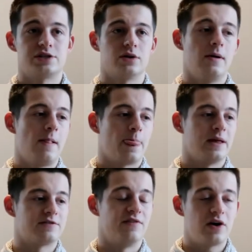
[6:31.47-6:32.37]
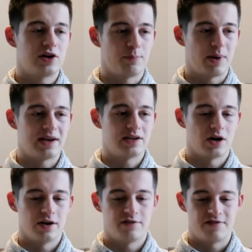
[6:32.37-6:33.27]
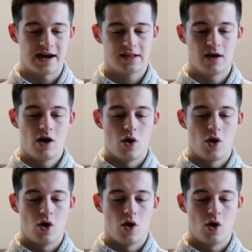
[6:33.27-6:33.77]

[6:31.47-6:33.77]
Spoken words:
So it's very dependent on the fact,